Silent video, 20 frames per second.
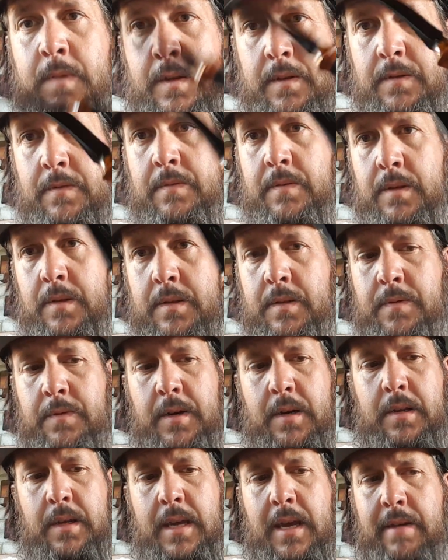It's, it's
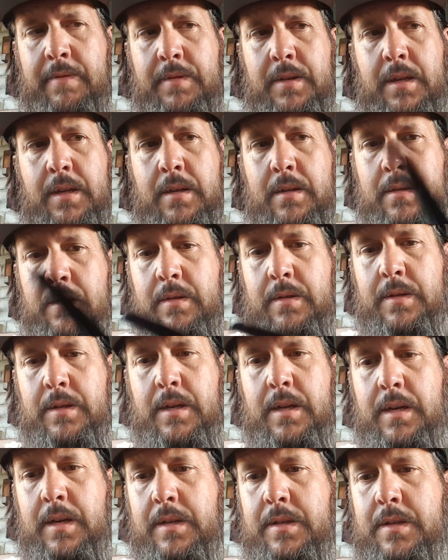fairly hefty. It's
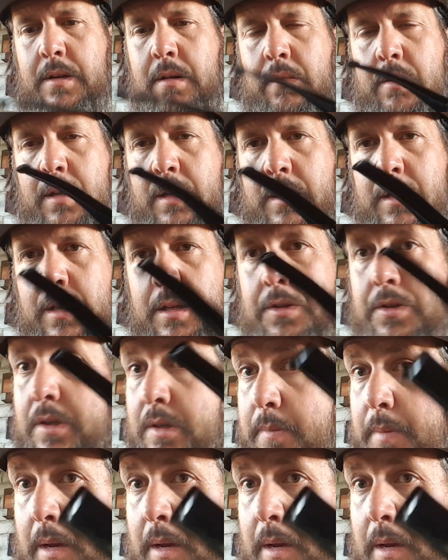not necessarily a clenching